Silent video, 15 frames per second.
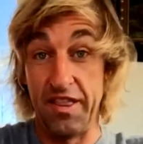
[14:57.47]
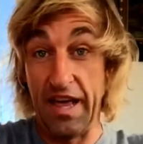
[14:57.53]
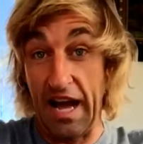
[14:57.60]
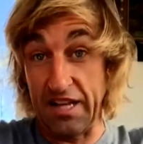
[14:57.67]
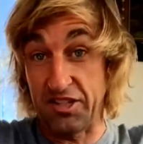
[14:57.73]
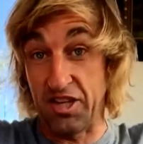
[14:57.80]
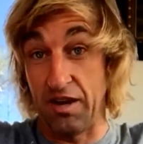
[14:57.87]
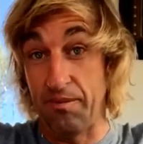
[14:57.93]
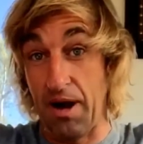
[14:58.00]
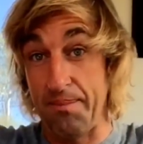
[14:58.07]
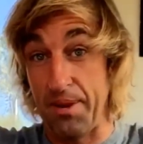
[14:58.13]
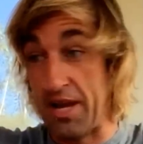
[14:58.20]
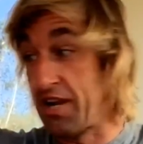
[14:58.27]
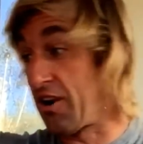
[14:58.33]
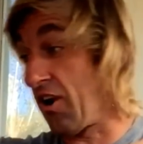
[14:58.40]
That's on my
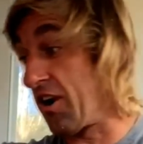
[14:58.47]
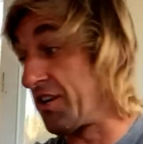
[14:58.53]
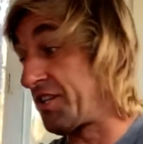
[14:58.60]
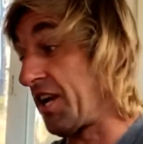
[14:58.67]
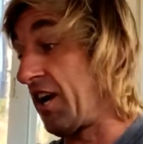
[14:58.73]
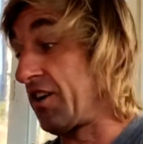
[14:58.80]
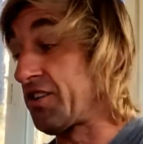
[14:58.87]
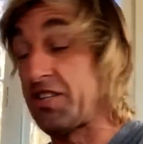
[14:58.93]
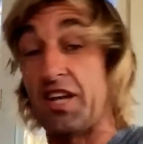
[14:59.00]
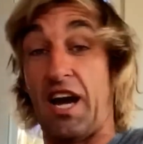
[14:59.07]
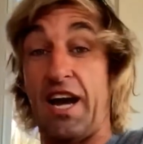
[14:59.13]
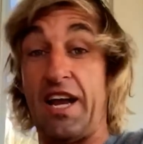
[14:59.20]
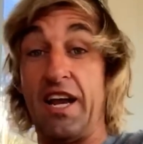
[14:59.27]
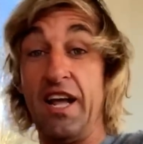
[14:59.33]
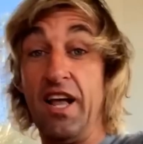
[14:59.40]
big cartel
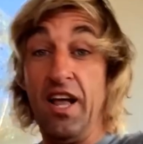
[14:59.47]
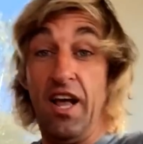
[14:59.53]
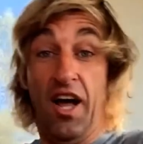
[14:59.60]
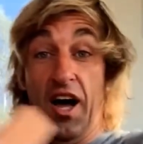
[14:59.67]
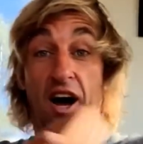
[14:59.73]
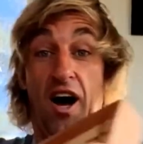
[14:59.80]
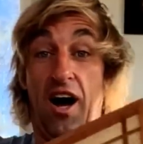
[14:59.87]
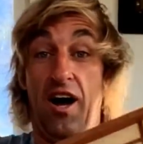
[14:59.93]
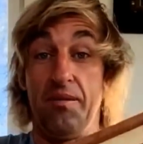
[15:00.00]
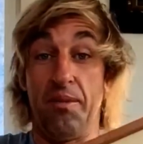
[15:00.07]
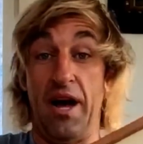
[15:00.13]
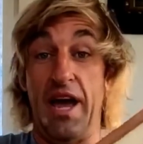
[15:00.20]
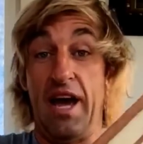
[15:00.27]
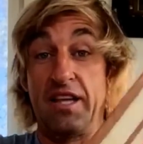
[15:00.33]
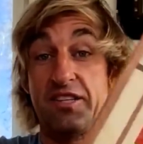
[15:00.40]
site. On
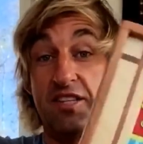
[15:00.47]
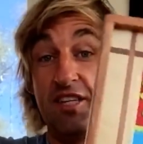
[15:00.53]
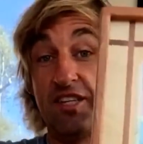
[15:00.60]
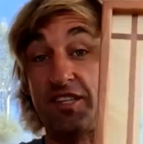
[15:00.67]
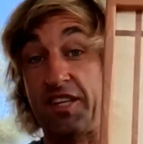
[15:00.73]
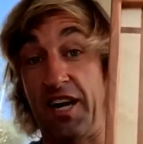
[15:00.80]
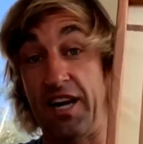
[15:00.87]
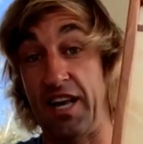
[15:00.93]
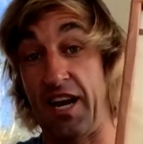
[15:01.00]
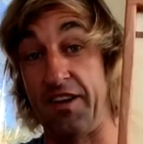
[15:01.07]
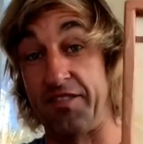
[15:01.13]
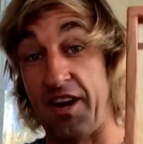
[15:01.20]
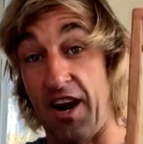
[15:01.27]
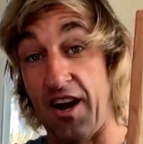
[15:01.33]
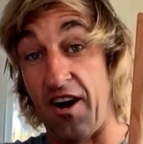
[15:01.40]
my Etsy site,
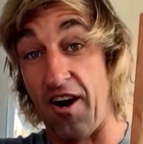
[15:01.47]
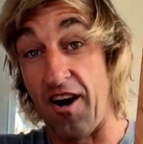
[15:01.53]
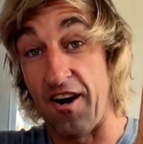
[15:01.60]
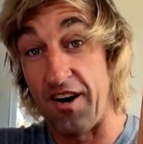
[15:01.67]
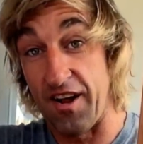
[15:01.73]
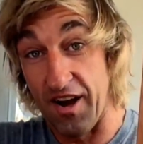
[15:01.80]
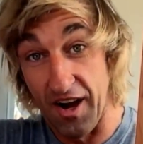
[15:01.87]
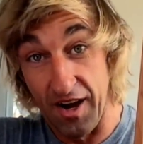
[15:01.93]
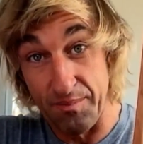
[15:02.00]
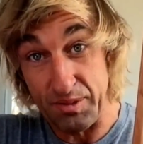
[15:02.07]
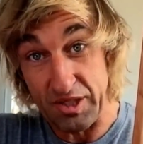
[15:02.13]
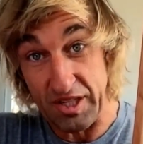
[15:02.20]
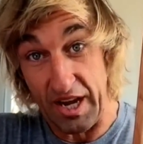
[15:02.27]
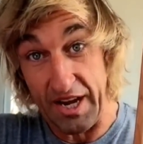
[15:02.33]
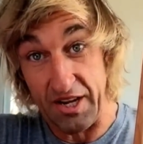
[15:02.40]
I've got art,
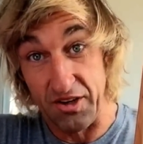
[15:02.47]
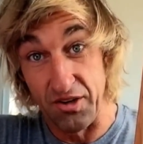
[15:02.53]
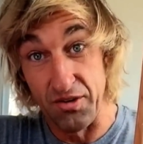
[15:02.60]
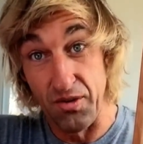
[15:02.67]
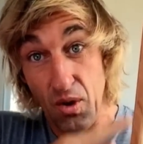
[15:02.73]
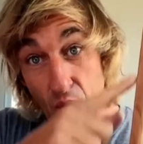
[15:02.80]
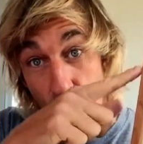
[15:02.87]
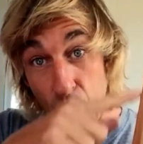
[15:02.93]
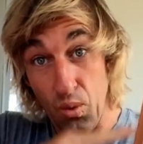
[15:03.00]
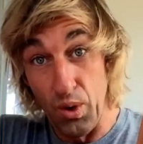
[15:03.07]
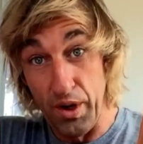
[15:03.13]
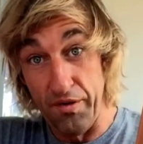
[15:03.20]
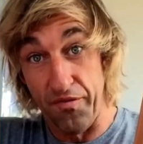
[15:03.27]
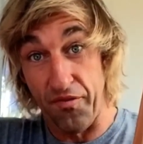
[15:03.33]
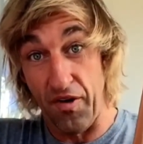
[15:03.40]
upcycled
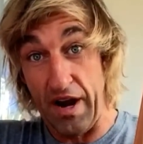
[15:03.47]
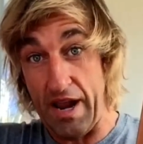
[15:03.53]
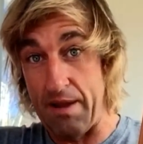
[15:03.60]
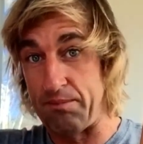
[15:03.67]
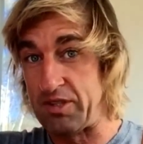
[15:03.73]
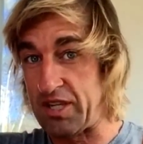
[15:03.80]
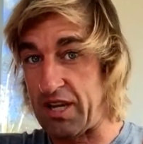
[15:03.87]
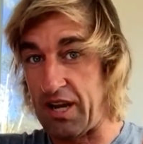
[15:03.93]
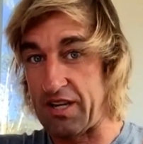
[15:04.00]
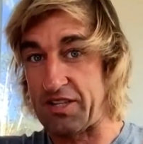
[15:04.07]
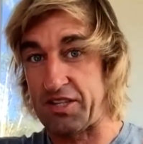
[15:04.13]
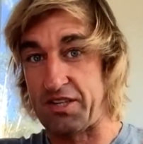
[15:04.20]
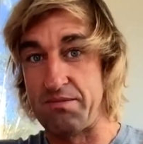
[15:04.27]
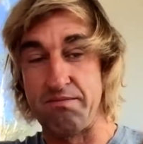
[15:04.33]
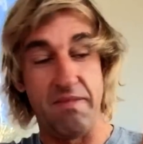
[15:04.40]
wood frames,
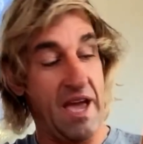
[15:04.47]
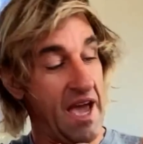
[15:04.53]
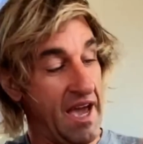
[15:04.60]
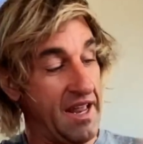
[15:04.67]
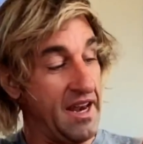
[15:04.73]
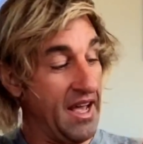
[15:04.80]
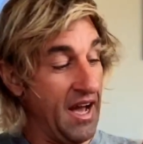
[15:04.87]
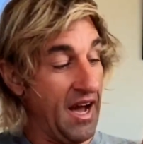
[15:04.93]
custom made.